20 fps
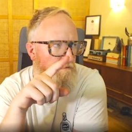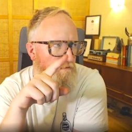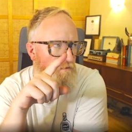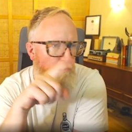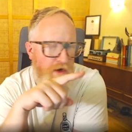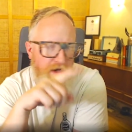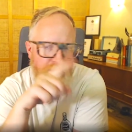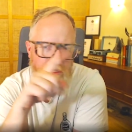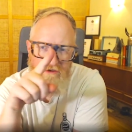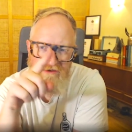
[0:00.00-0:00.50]

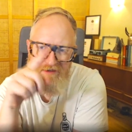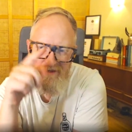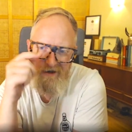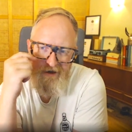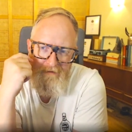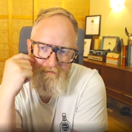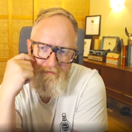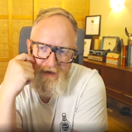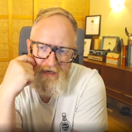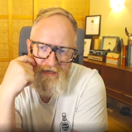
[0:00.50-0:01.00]
why you
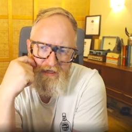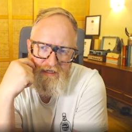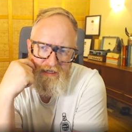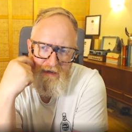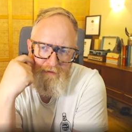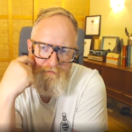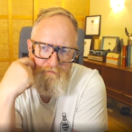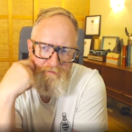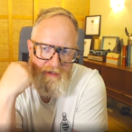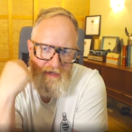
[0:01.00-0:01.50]
started Made
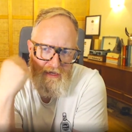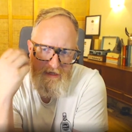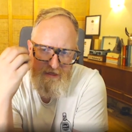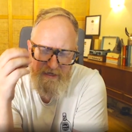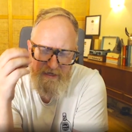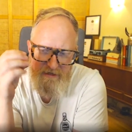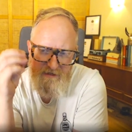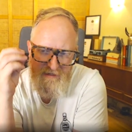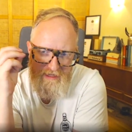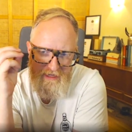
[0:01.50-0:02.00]
Snappy,
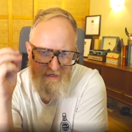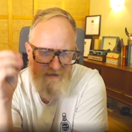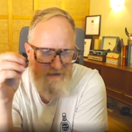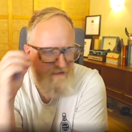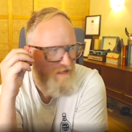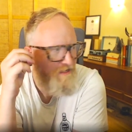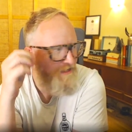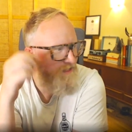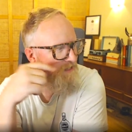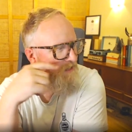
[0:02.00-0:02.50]
this
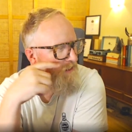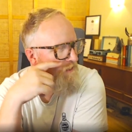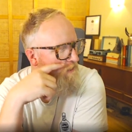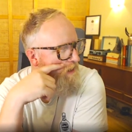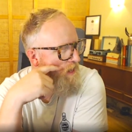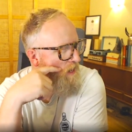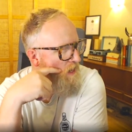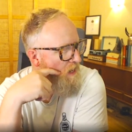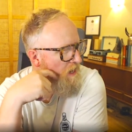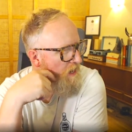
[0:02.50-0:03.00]

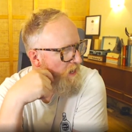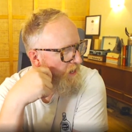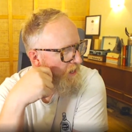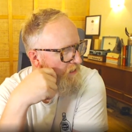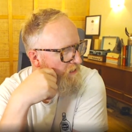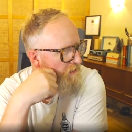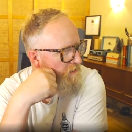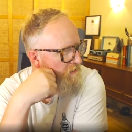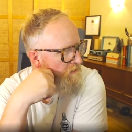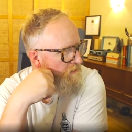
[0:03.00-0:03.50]

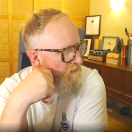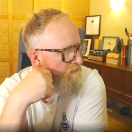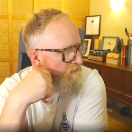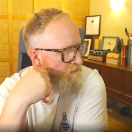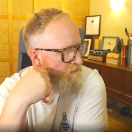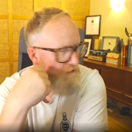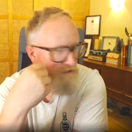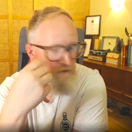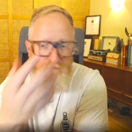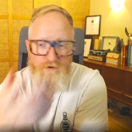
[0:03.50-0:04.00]
desire,
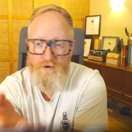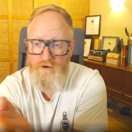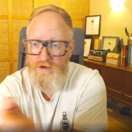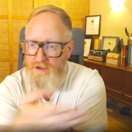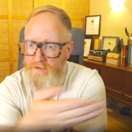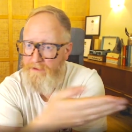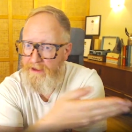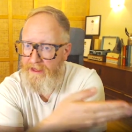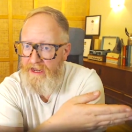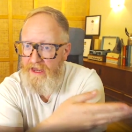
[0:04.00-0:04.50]
because you've
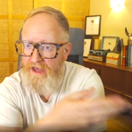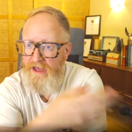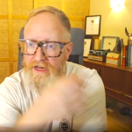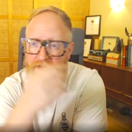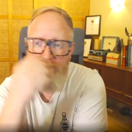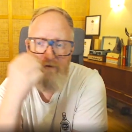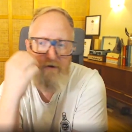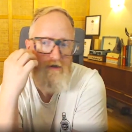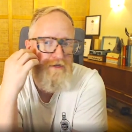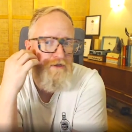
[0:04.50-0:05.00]
talked about it
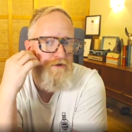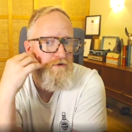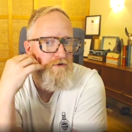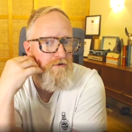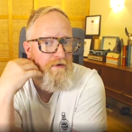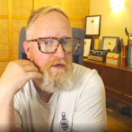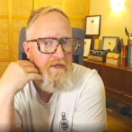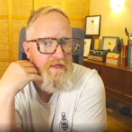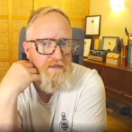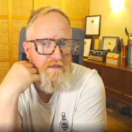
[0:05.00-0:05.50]
earlier on in your
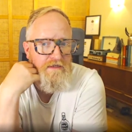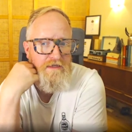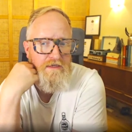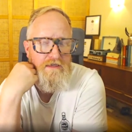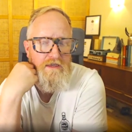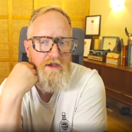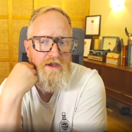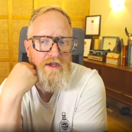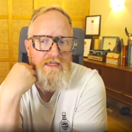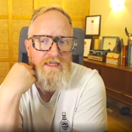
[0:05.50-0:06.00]
career, this
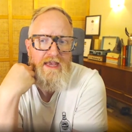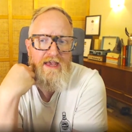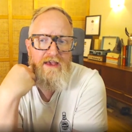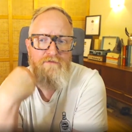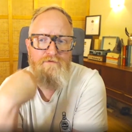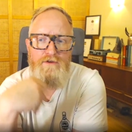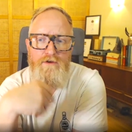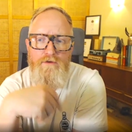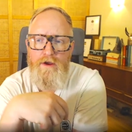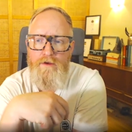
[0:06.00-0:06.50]
desire to
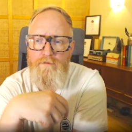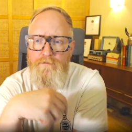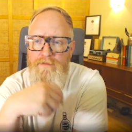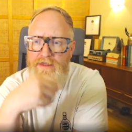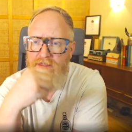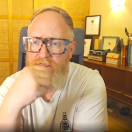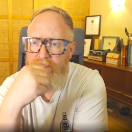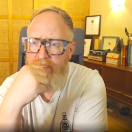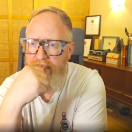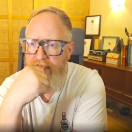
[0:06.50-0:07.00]
have your own
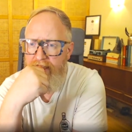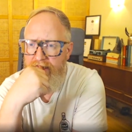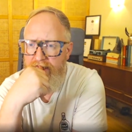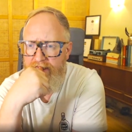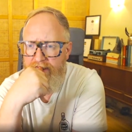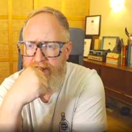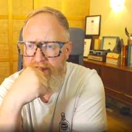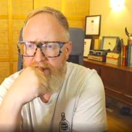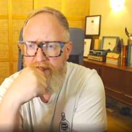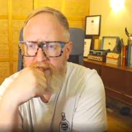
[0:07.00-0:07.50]

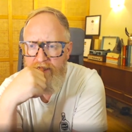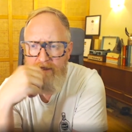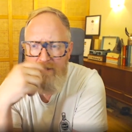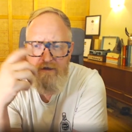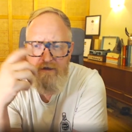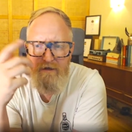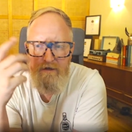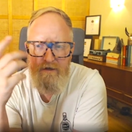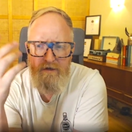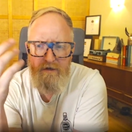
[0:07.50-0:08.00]
business.
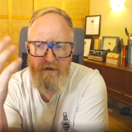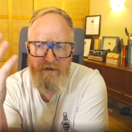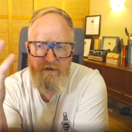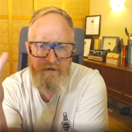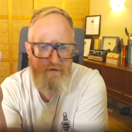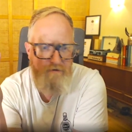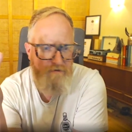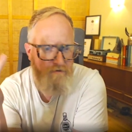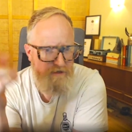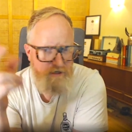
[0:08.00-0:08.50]

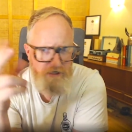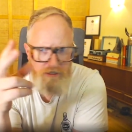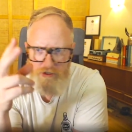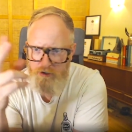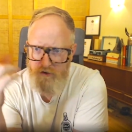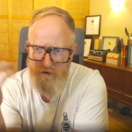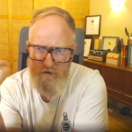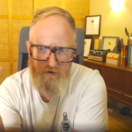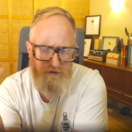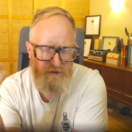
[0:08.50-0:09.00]
Did
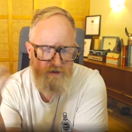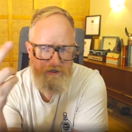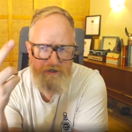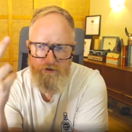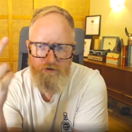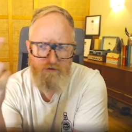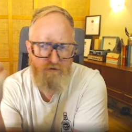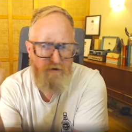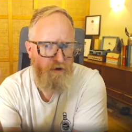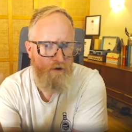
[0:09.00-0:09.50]

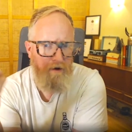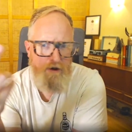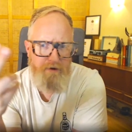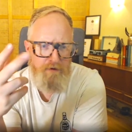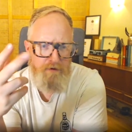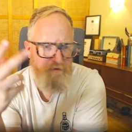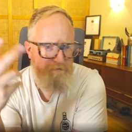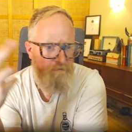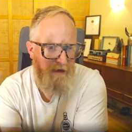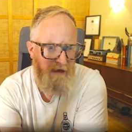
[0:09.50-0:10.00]
you grow up
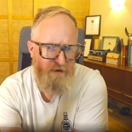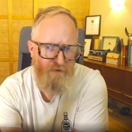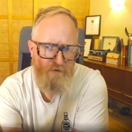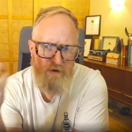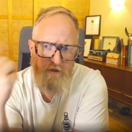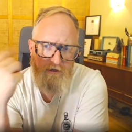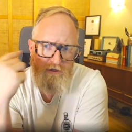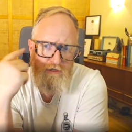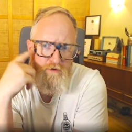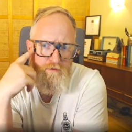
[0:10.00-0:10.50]
with
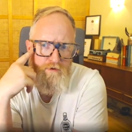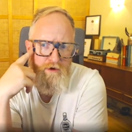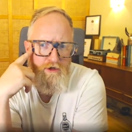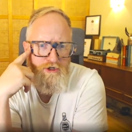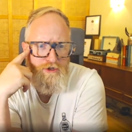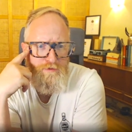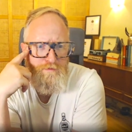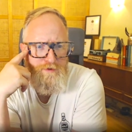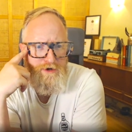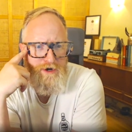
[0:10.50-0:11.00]
parents who were
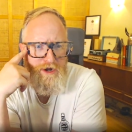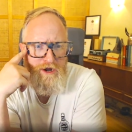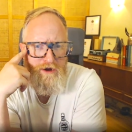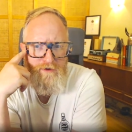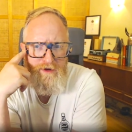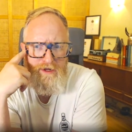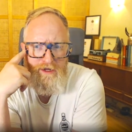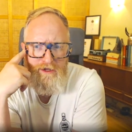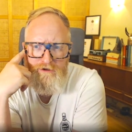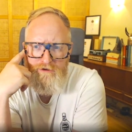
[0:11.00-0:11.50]

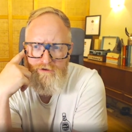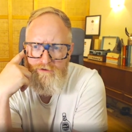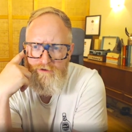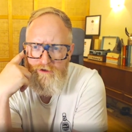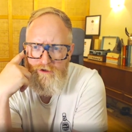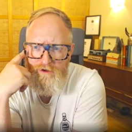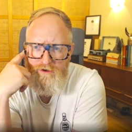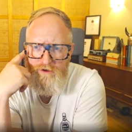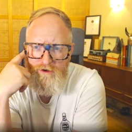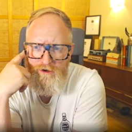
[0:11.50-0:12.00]

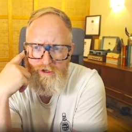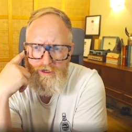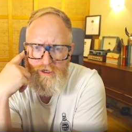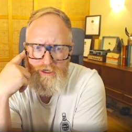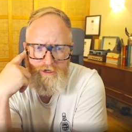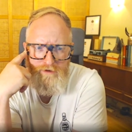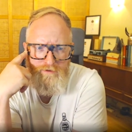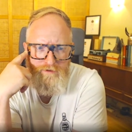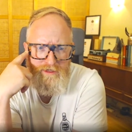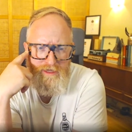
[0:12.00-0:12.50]
entrepreneurial, or
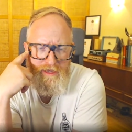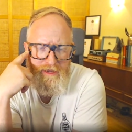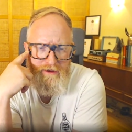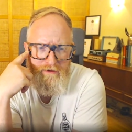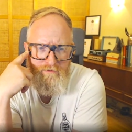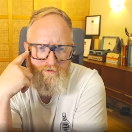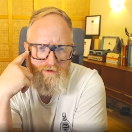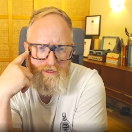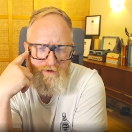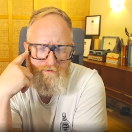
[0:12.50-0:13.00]
was
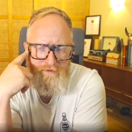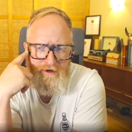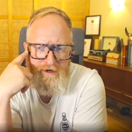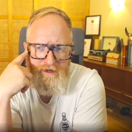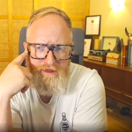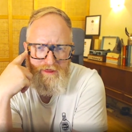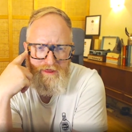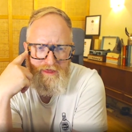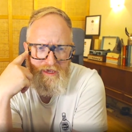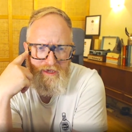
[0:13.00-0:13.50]
there
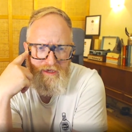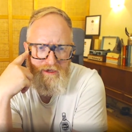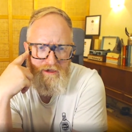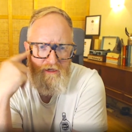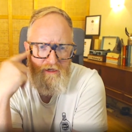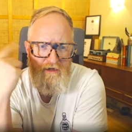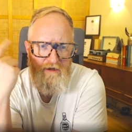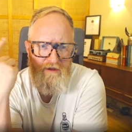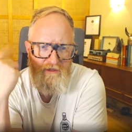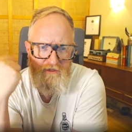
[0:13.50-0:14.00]
anything
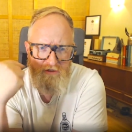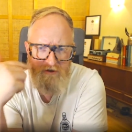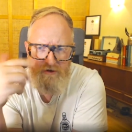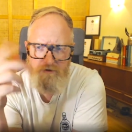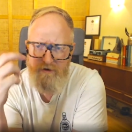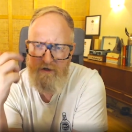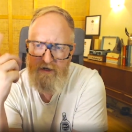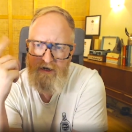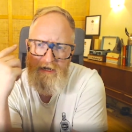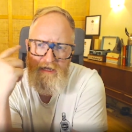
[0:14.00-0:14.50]
kind of
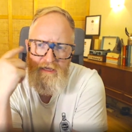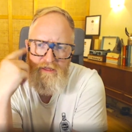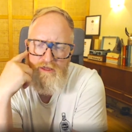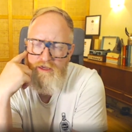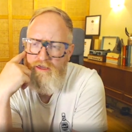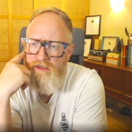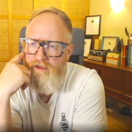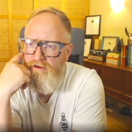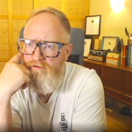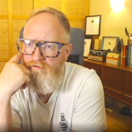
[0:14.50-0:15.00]
historically
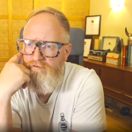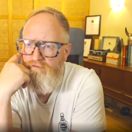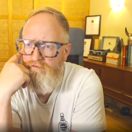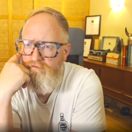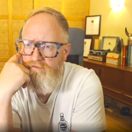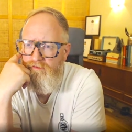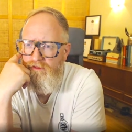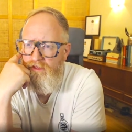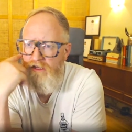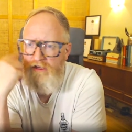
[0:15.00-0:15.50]

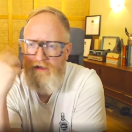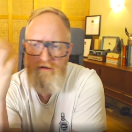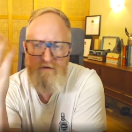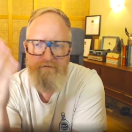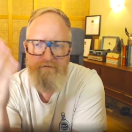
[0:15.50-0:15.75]
that